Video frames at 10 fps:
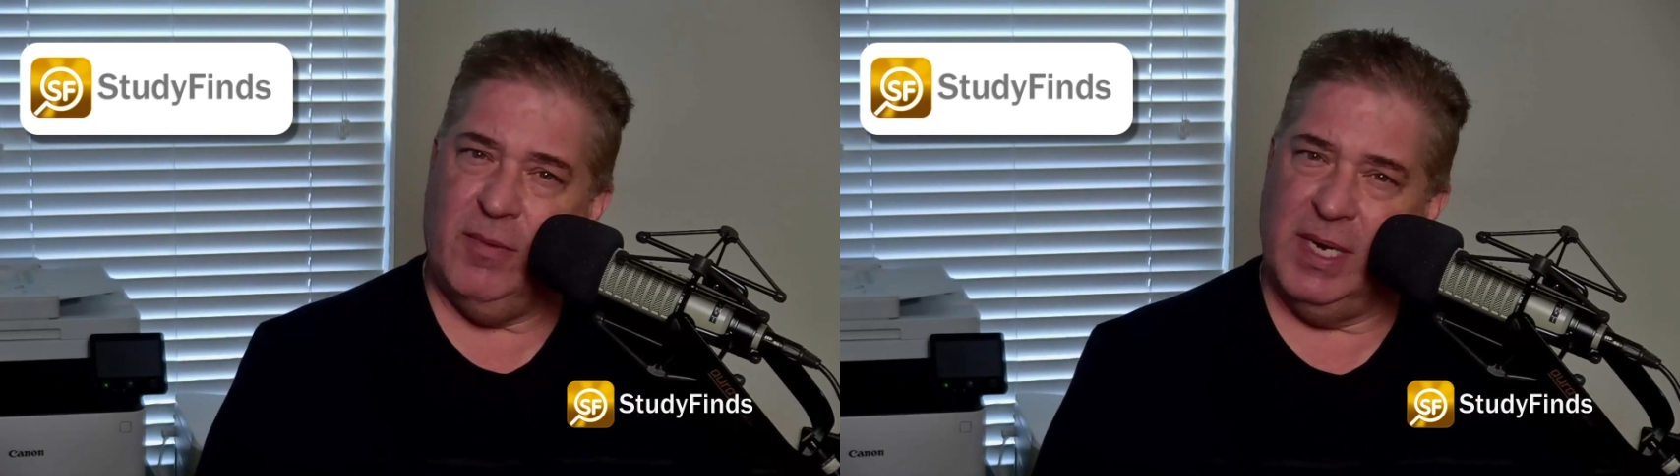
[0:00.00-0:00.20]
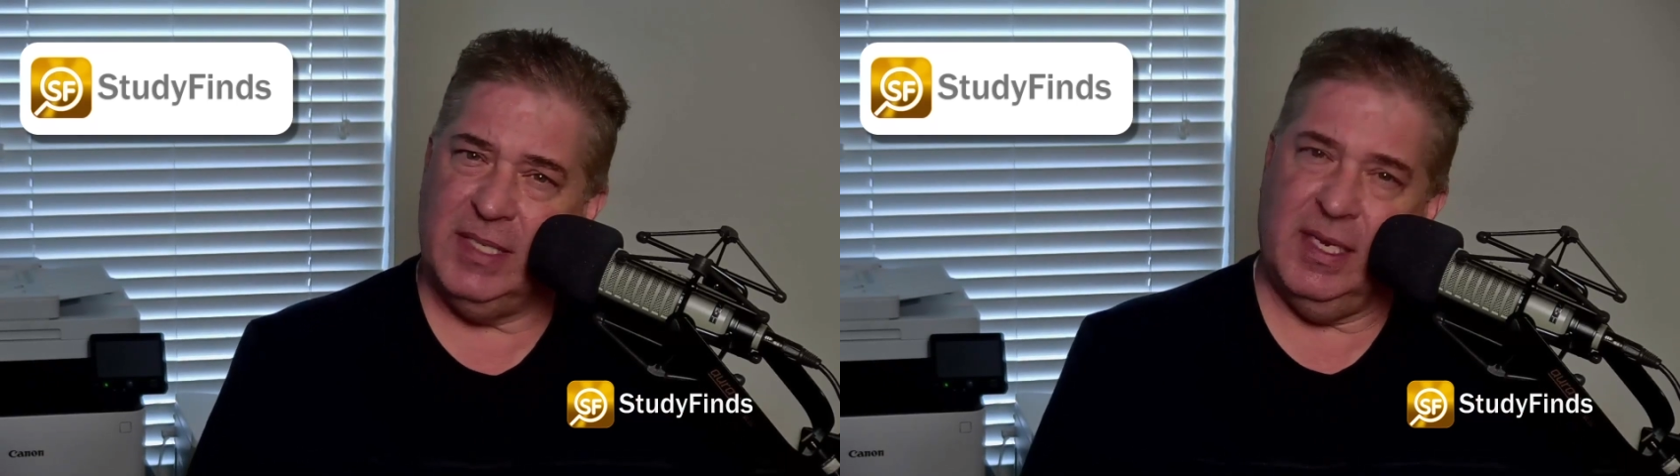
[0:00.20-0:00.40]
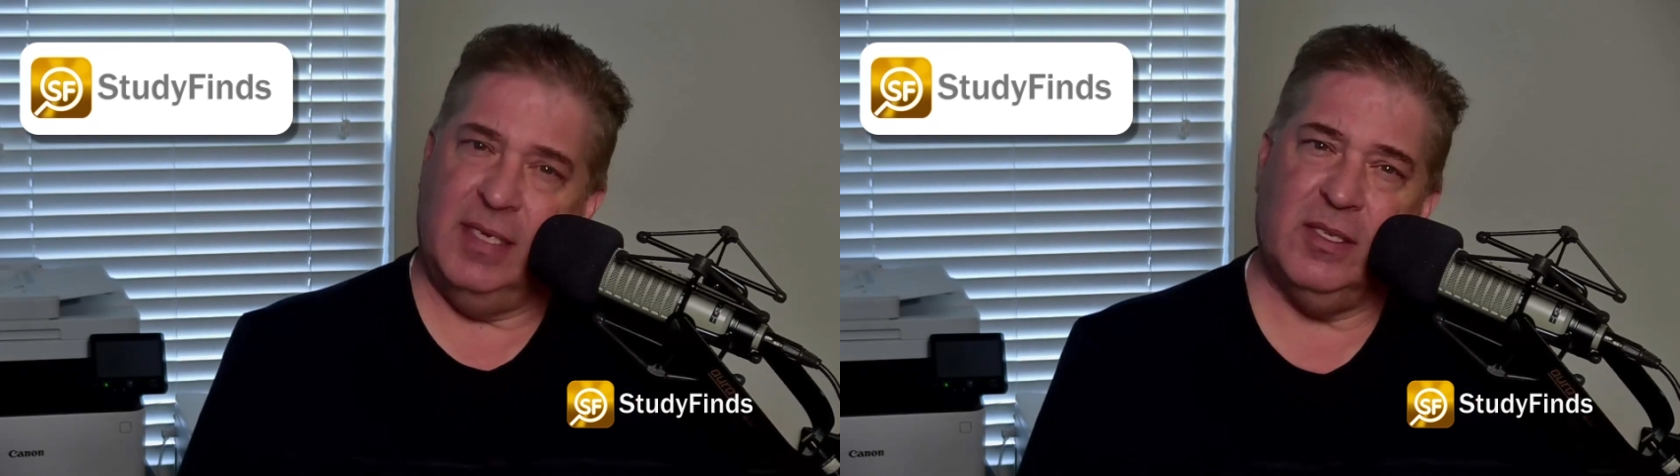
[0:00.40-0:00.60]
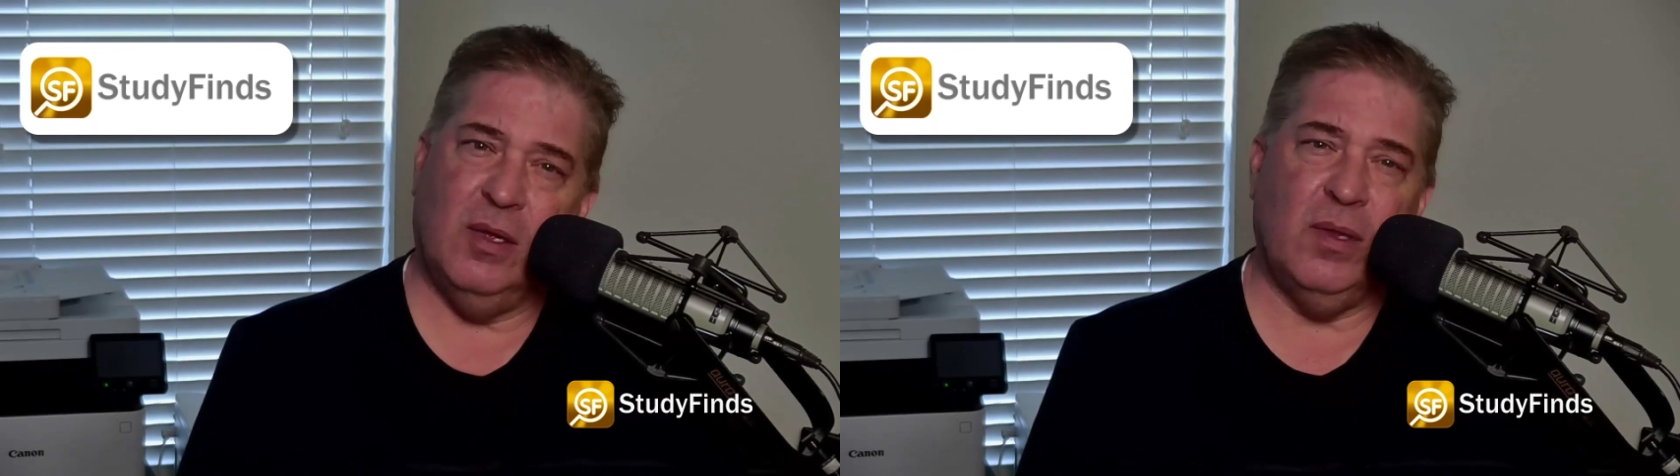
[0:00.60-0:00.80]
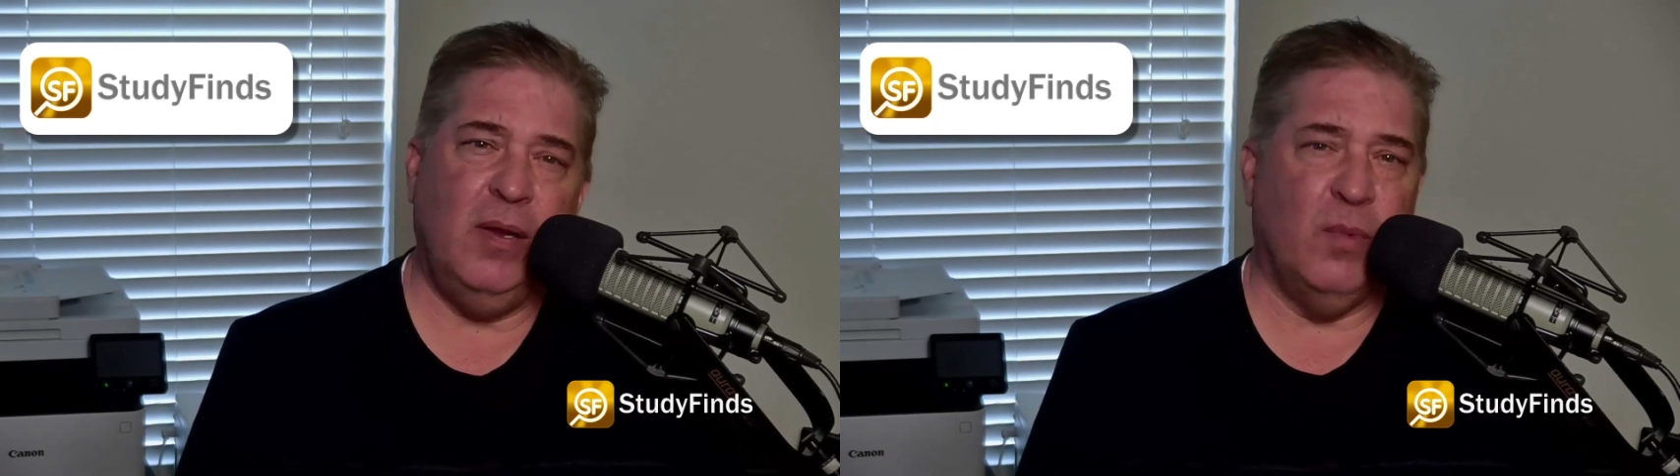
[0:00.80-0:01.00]
risk is
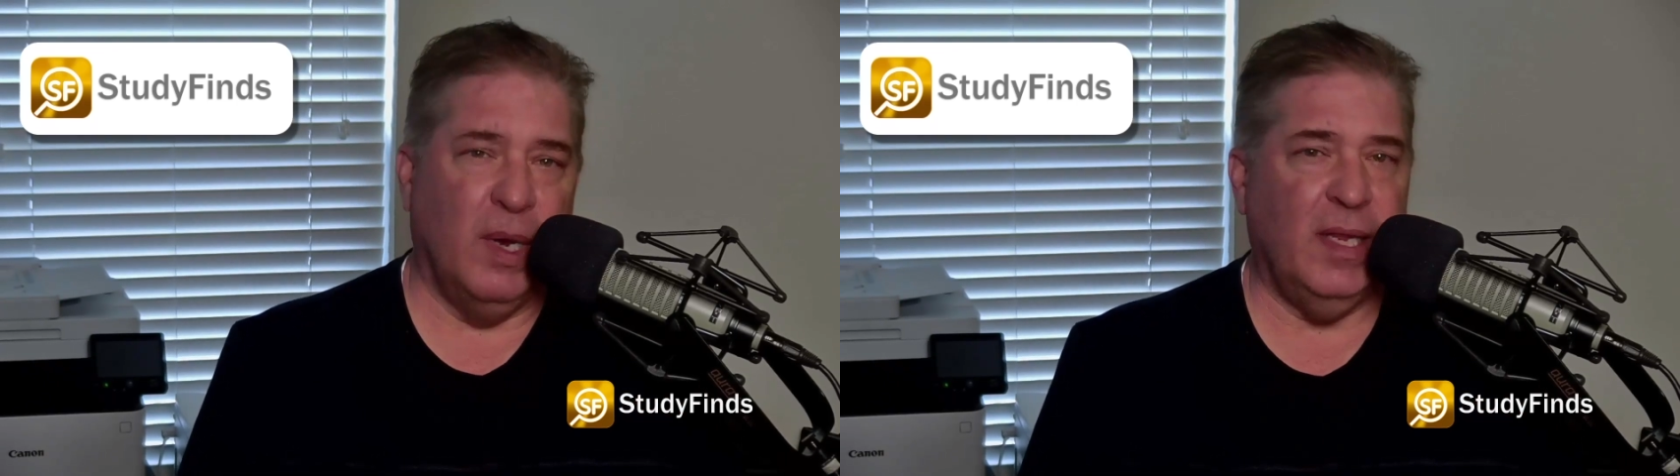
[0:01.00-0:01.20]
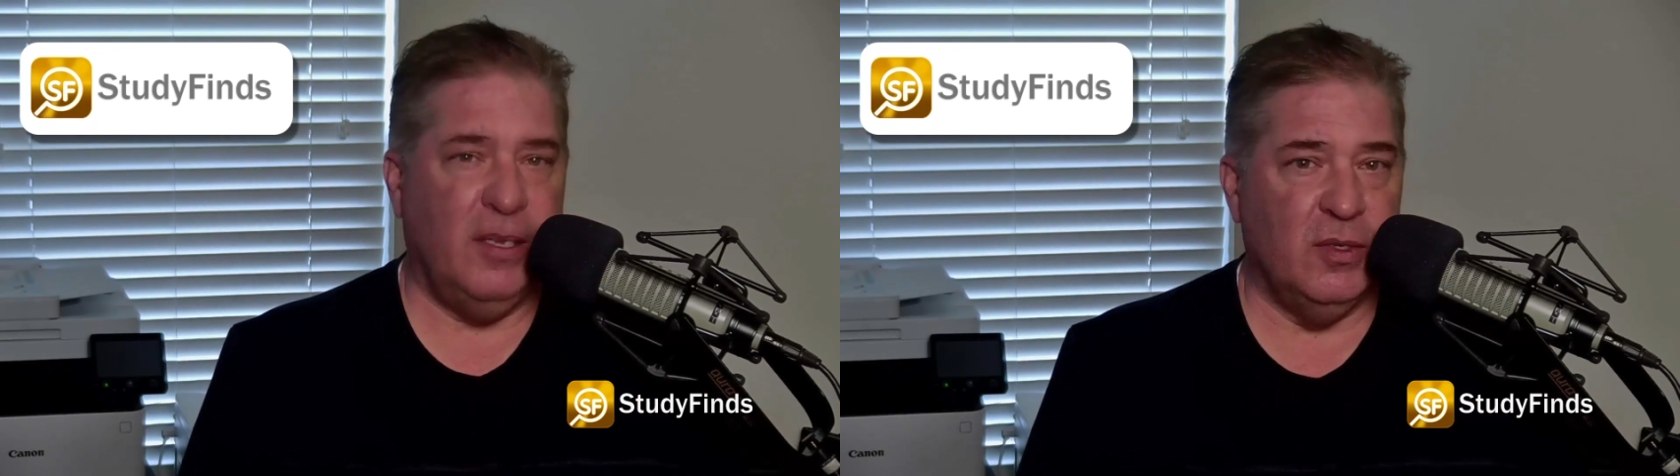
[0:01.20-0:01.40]
only really